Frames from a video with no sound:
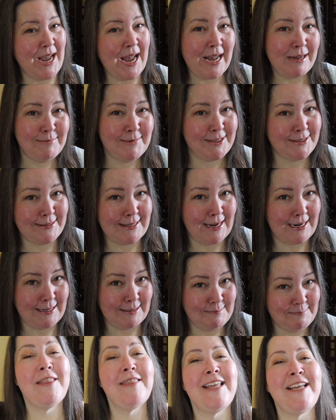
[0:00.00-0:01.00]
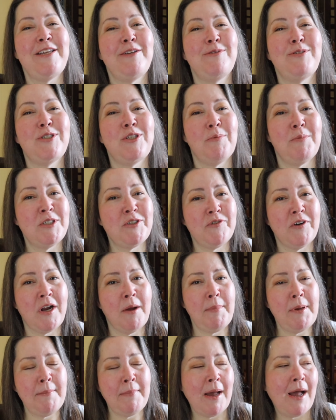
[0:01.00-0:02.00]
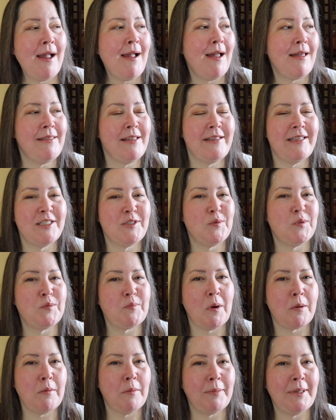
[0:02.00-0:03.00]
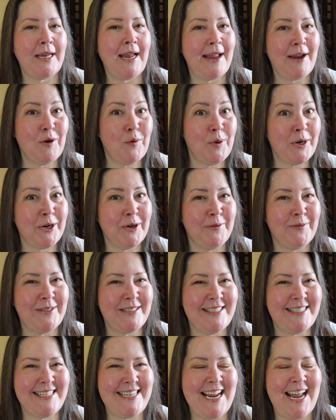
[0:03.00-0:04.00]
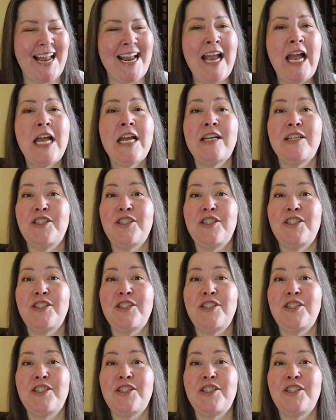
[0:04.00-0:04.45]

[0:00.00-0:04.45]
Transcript: I'm just saying. Thank you so much for coming by. I think this was probably a quicker one today.